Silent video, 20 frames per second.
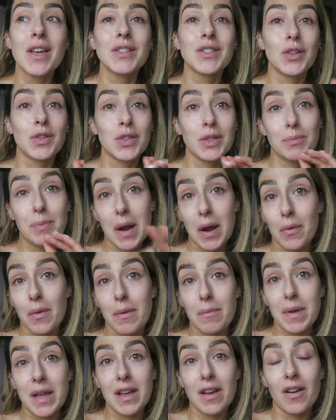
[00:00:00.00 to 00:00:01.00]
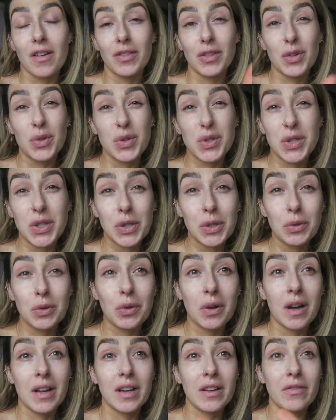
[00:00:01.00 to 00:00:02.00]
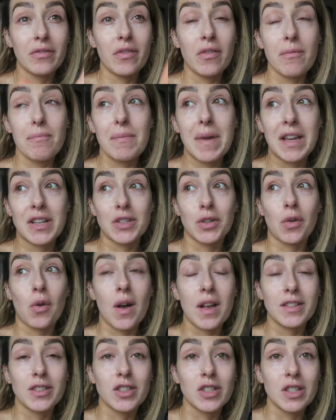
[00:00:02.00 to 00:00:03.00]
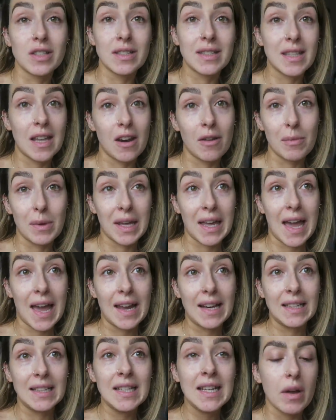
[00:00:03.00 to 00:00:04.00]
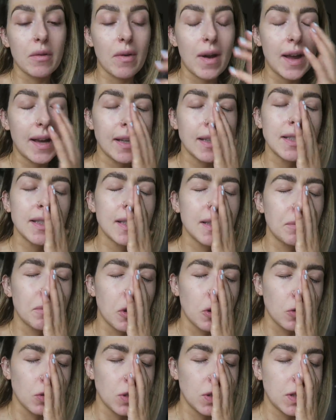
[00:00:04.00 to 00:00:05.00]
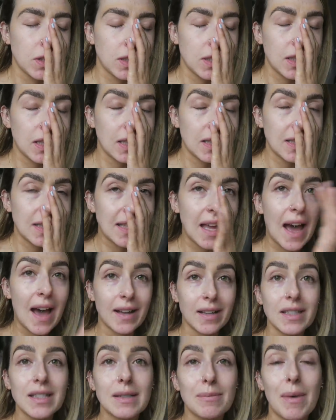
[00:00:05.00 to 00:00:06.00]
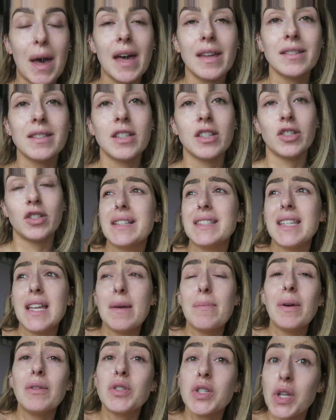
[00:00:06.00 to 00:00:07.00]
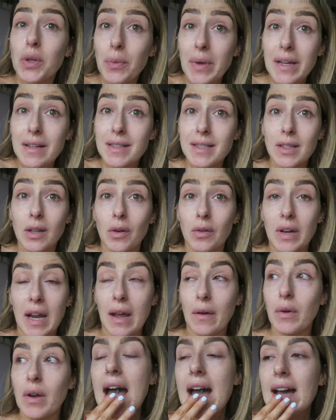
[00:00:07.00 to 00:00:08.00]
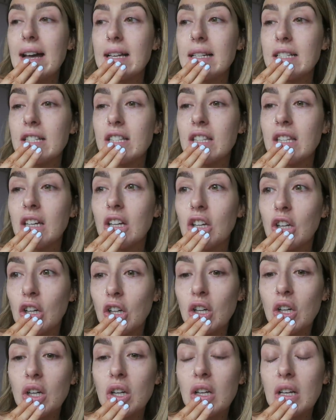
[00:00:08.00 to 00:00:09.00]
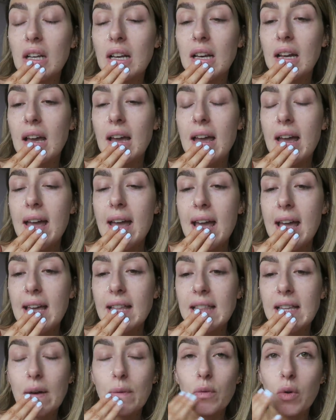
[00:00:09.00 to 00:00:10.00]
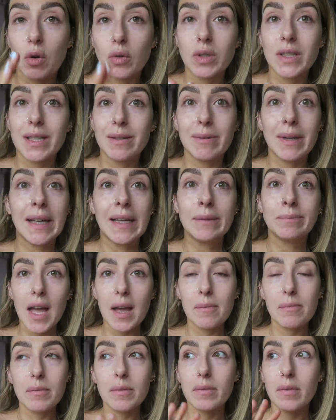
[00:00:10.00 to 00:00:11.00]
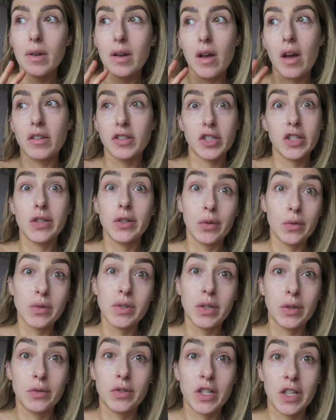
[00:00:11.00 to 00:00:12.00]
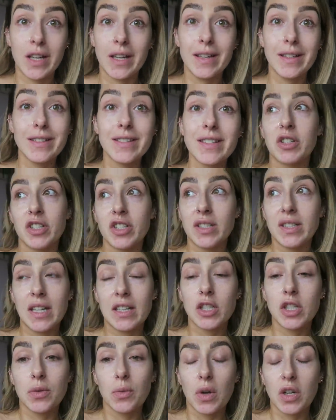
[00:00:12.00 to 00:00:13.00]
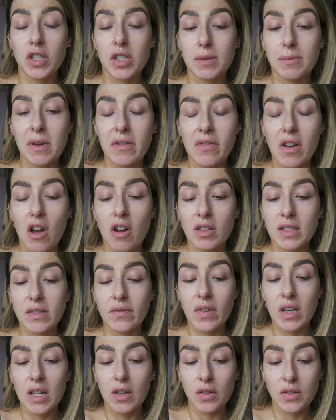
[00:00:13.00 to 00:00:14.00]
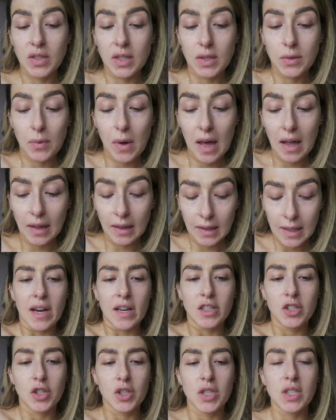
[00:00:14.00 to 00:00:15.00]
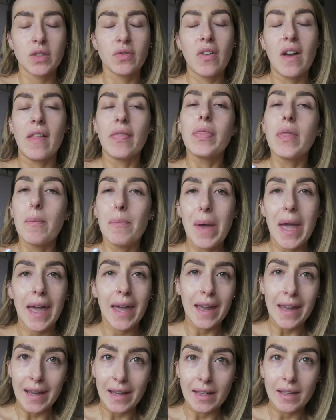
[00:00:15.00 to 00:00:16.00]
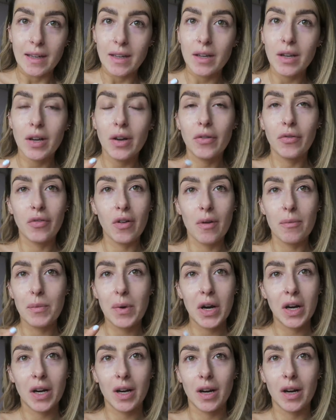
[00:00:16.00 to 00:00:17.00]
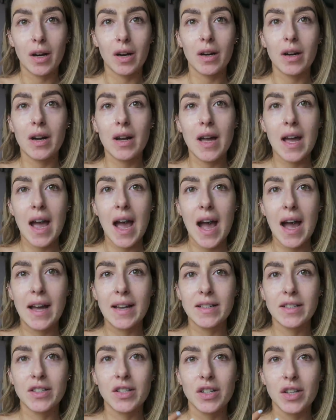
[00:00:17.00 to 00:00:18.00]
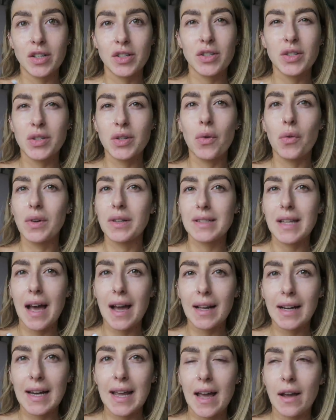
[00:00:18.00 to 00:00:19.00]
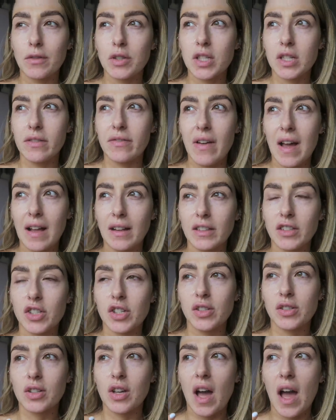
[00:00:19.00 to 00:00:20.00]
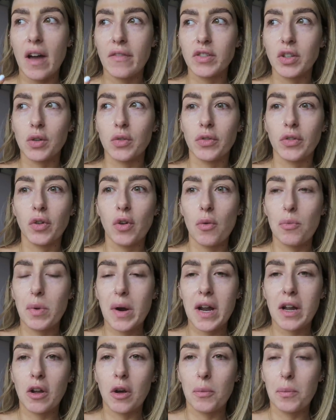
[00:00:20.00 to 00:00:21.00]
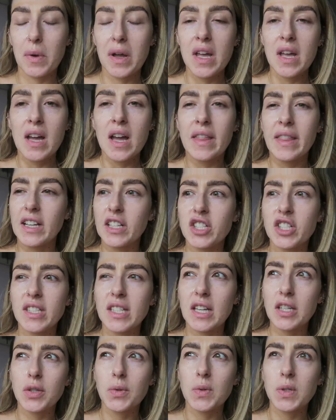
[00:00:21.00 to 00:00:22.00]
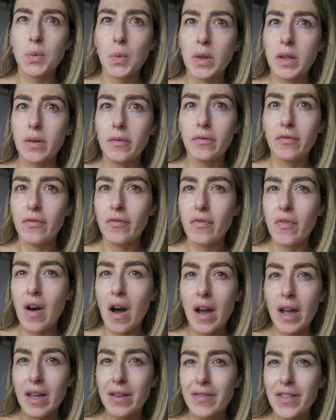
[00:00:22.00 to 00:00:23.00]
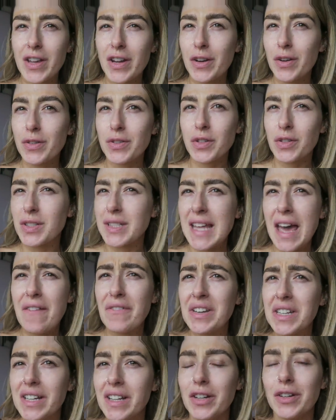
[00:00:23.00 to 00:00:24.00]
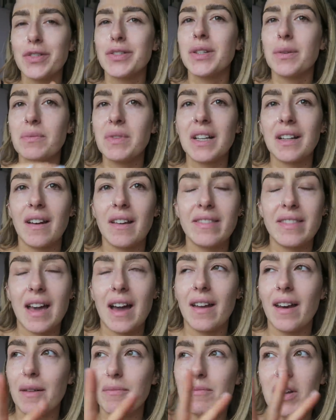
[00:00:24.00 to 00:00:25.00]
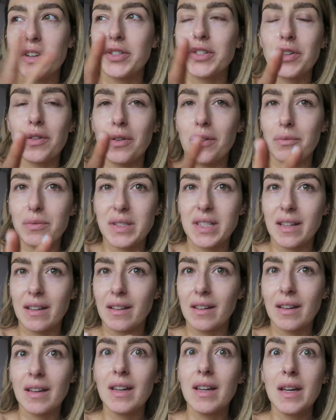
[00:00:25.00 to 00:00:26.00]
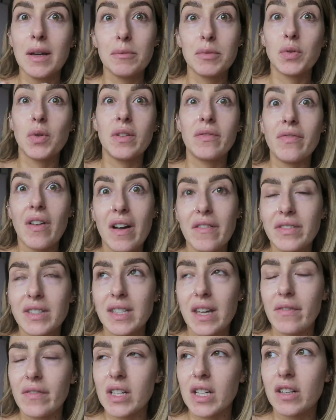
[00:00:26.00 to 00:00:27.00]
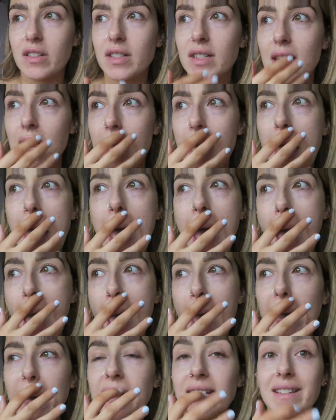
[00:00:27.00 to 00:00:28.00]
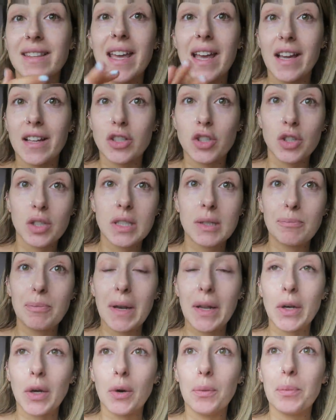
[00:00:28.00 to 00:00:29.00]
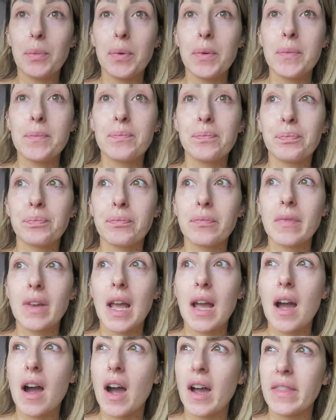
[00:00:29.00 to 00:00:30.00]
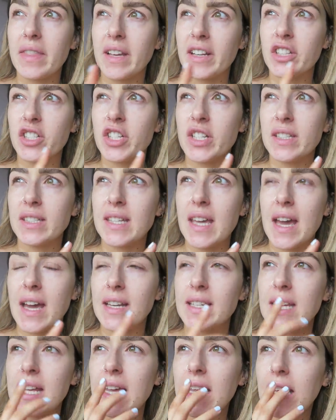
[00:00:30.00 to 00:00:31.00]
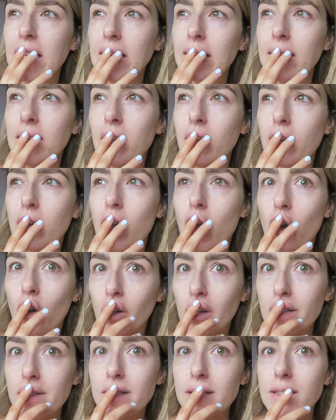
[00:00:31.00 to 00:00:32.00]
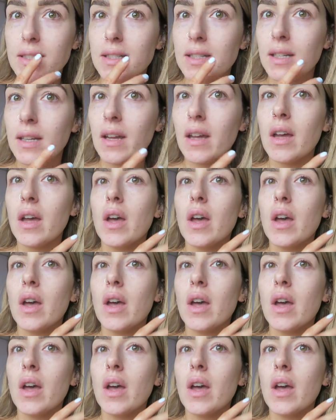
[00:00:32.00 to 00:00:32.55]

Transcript: So just bear with me on those two kind of major questions that I've been getting. I read the most saddest message, I'd say about two weeks ago now. And the girl eh, that wrote to me, um, she knows who she is because she said she watches my vlogs and videos as well. And I just felt the pain from her and I just know exactly how she felt. She's after going through a breakup. I think she said she was with him five years or seven years, something like that. I'm not sure, it was like between five and seven years. And they had just split up, I think she said in August.